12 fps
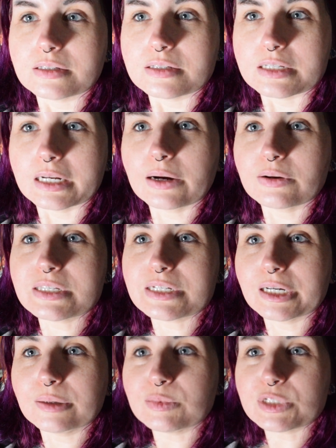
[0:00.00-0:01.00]
So now it's
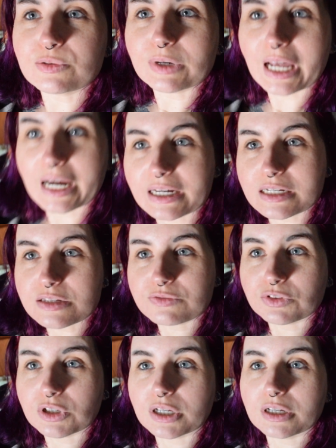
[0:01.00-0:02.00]
time to relax
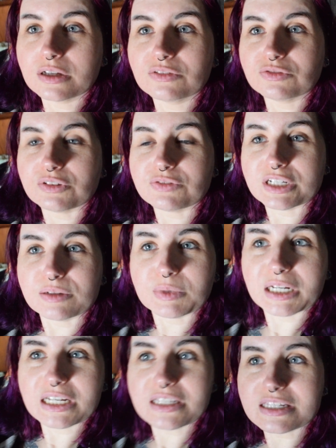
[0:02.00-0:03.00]
for 15
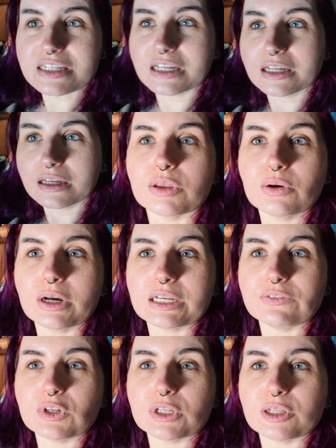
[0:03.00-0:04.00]
minutes. thought I'd
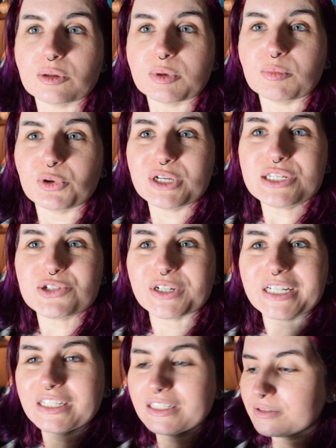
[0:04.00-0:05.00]
give you a little bit more
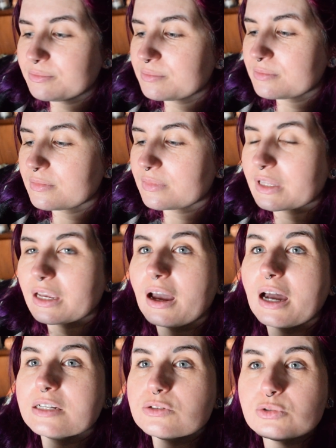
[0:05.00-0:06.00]
history
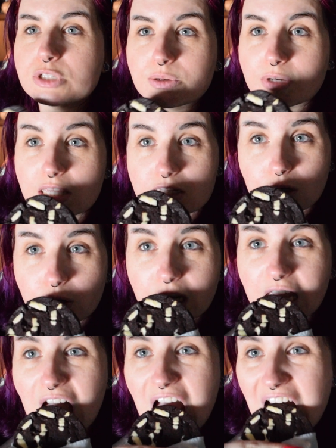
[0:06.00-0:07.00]
and also eat this cookie.